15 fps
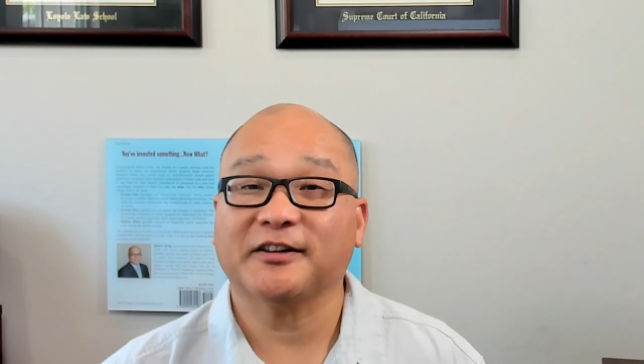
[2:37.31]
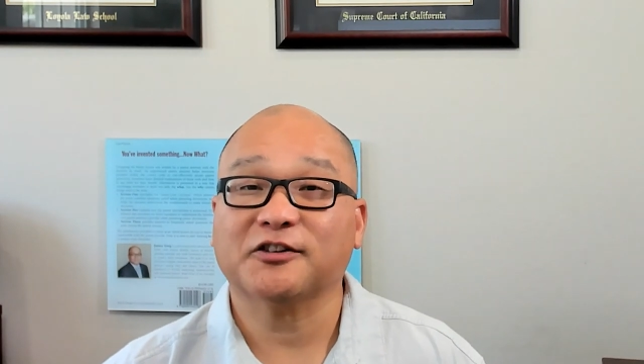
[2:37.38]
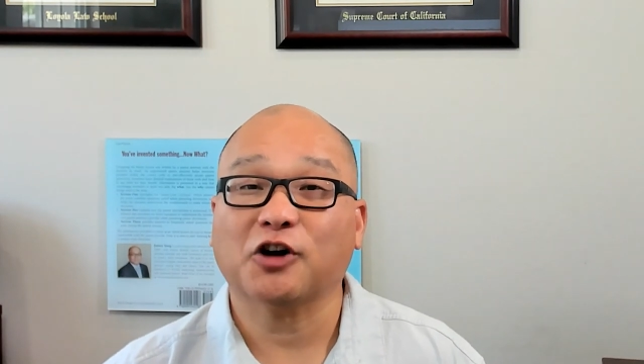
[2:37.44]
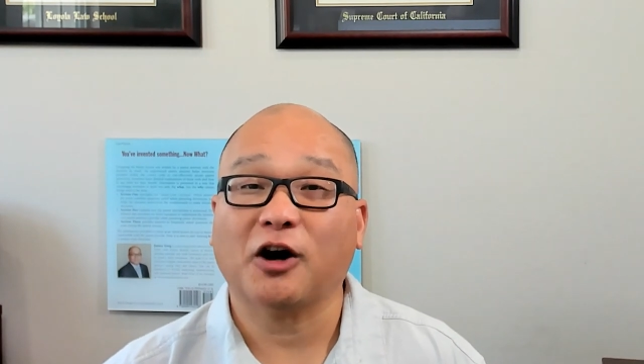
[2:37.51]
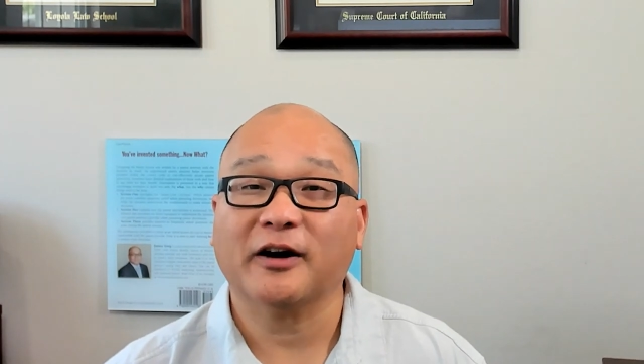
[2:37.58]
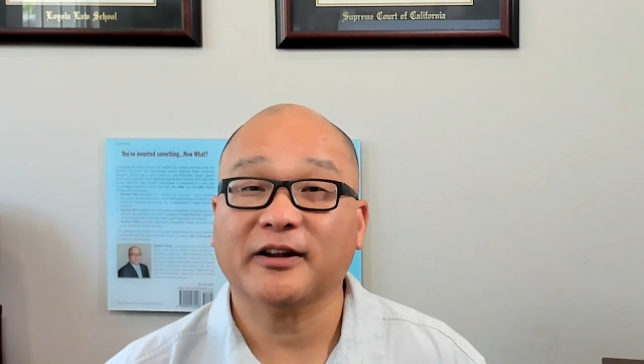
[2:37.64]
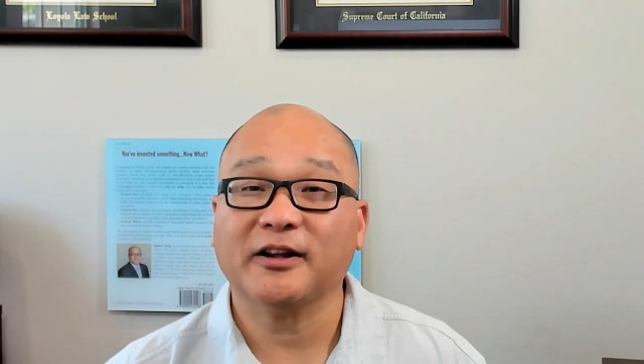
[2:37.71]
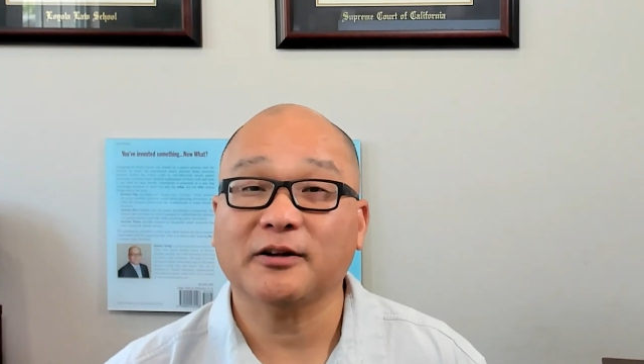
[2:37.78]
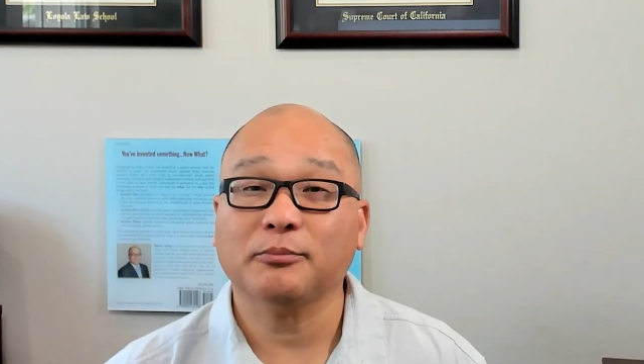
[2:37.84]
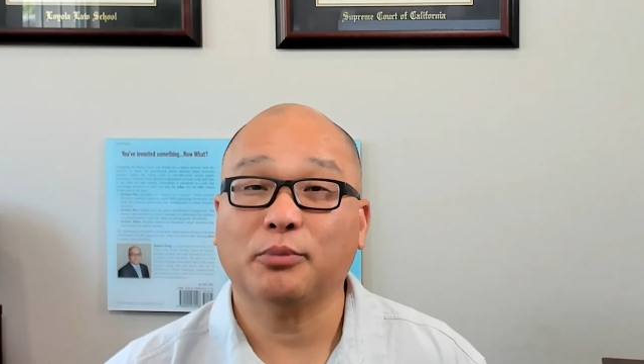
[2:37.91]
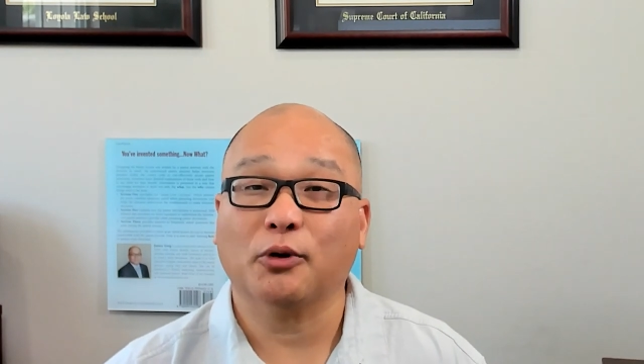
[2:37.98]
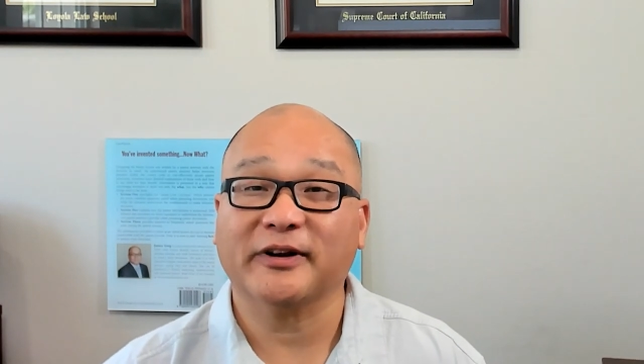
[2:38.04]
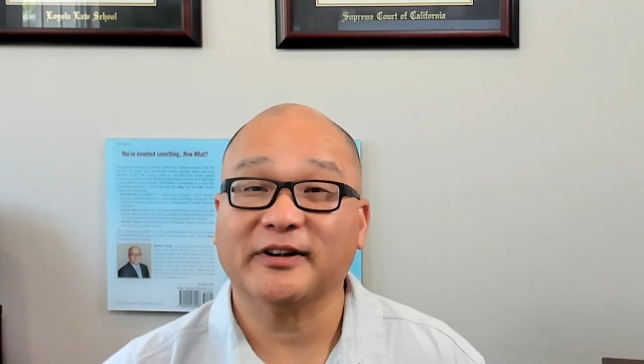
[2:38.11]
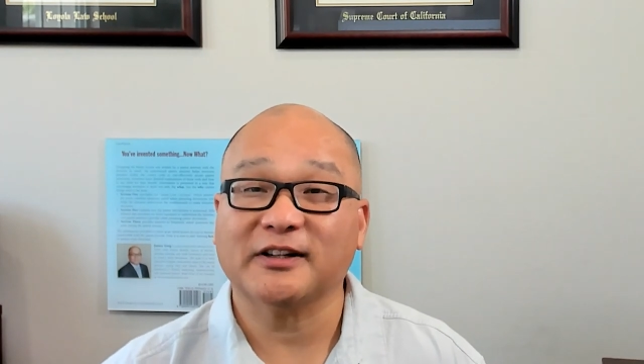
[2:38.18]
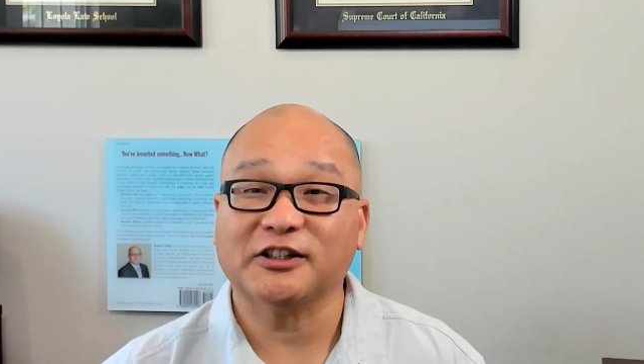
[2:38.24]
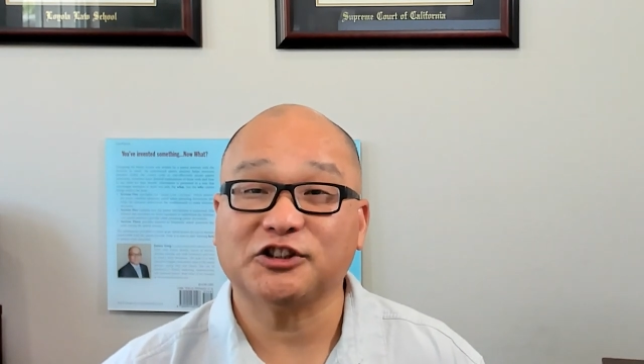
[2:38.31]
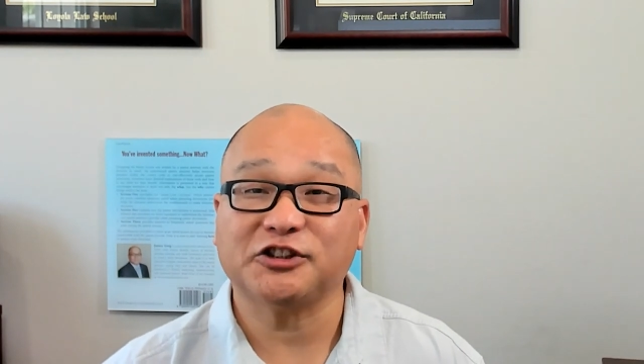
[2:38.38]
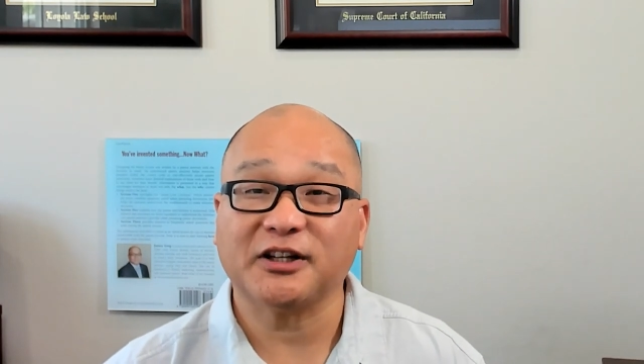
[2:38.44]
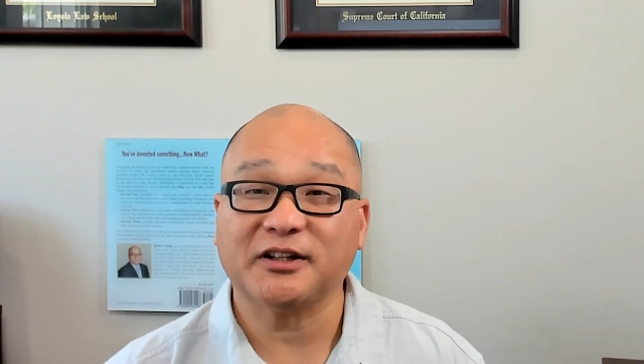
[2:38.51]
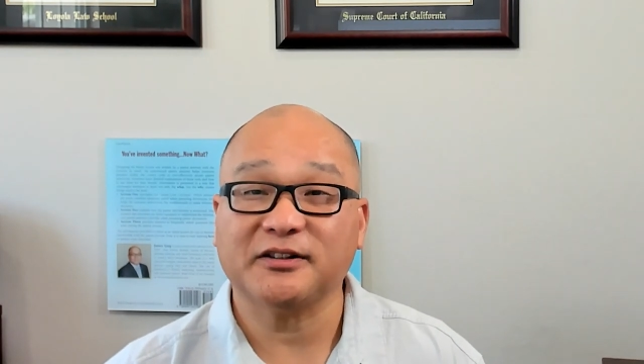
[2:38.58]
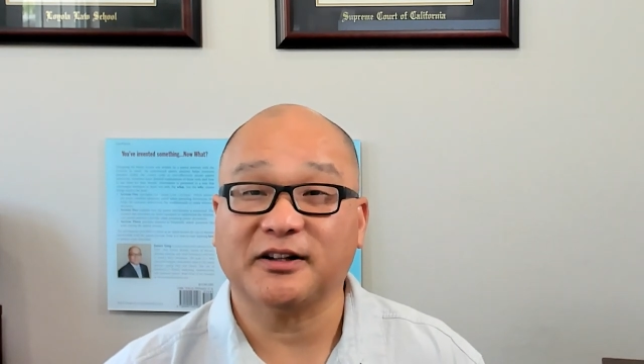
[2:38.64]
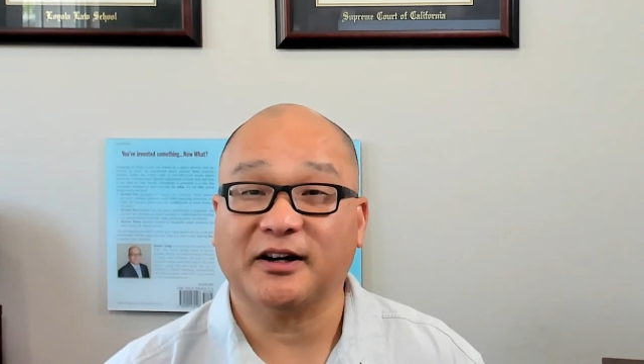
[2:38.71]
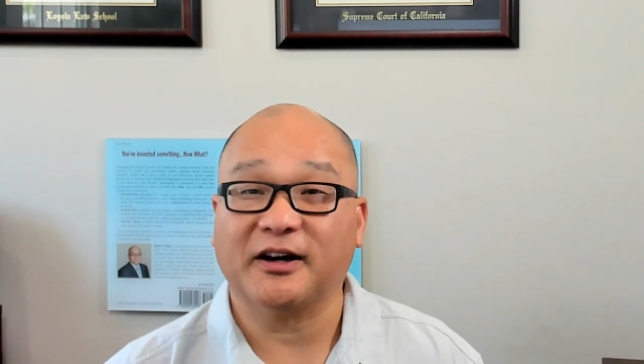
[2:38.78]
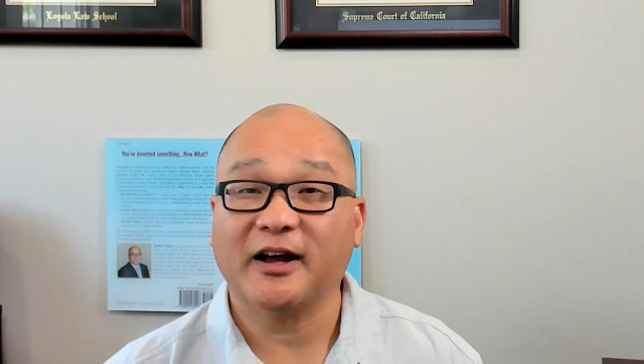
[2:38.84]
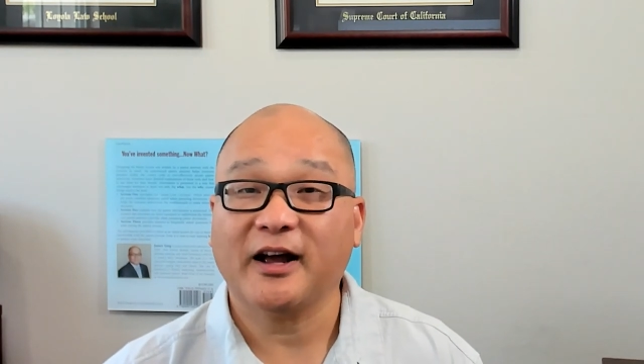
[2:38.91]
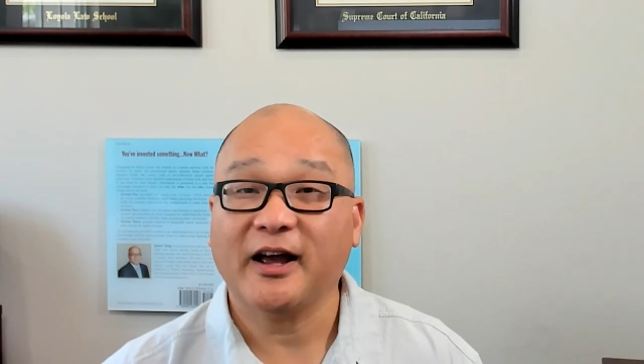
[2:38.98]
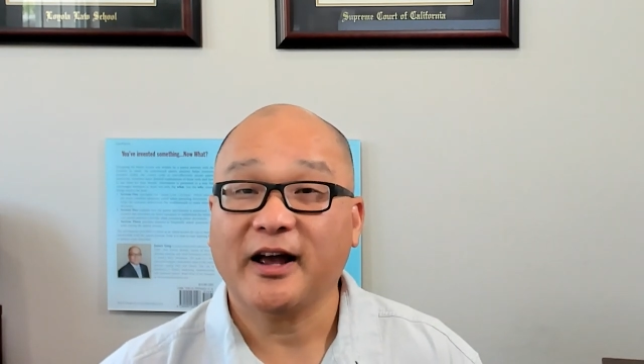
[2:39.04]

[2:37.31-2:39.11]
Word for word: talking point agenda